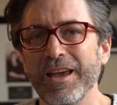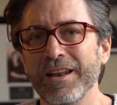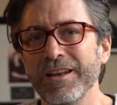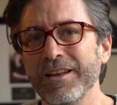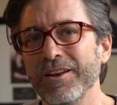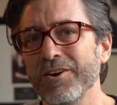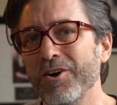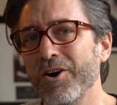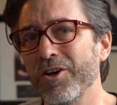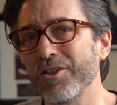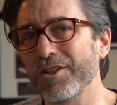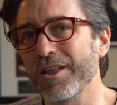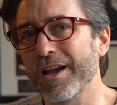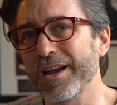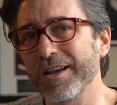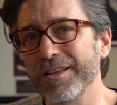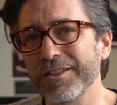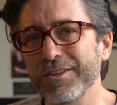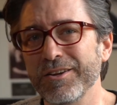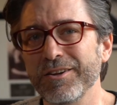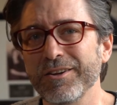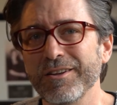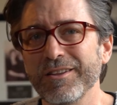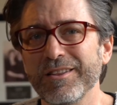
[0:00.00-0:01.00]
in all
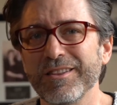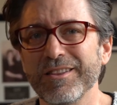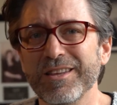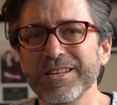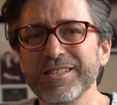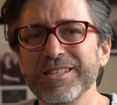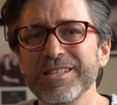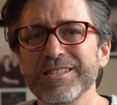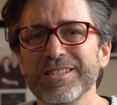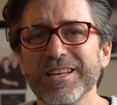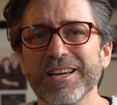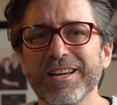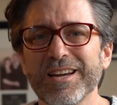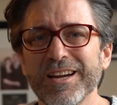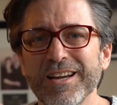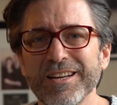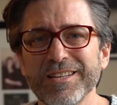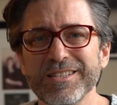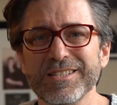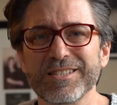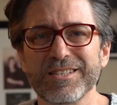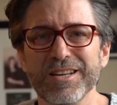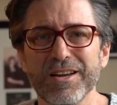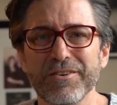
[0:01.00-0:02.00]
likelihood, this is the kind
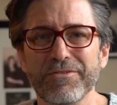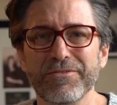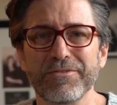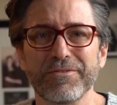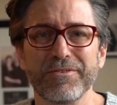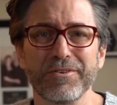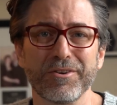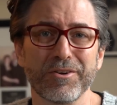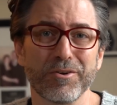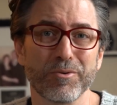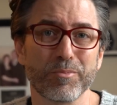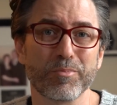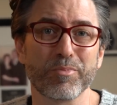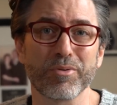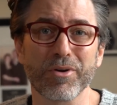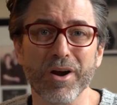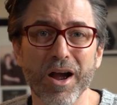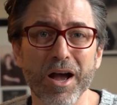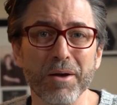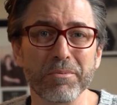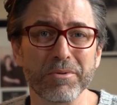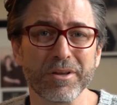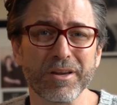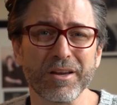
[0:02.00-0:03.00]
of stuff you're
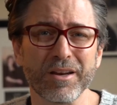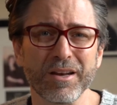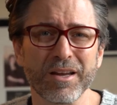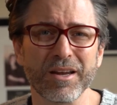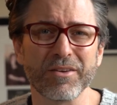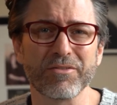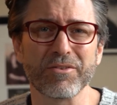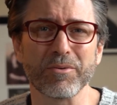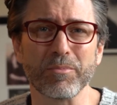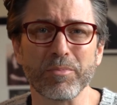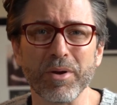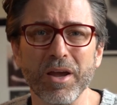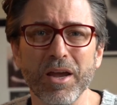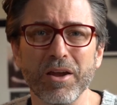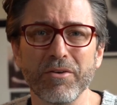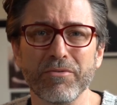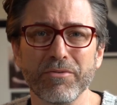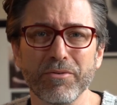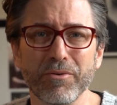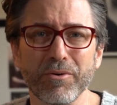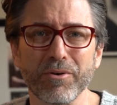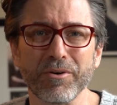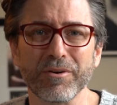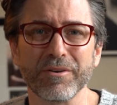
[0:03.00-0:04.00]
probably going to have to pay
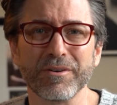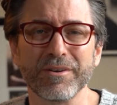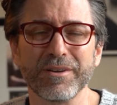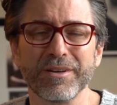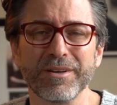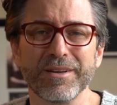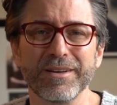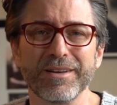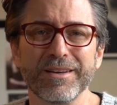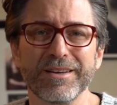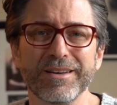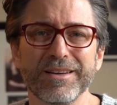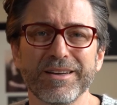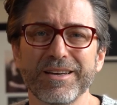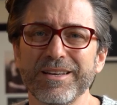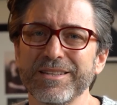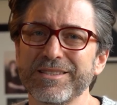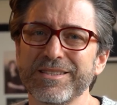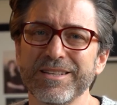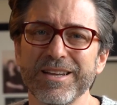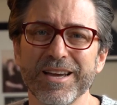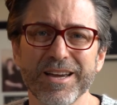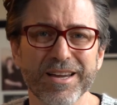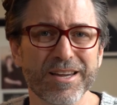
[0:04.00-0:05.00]
for.
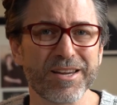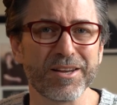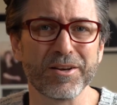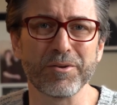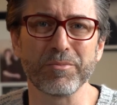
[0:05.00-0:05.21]
It's not going to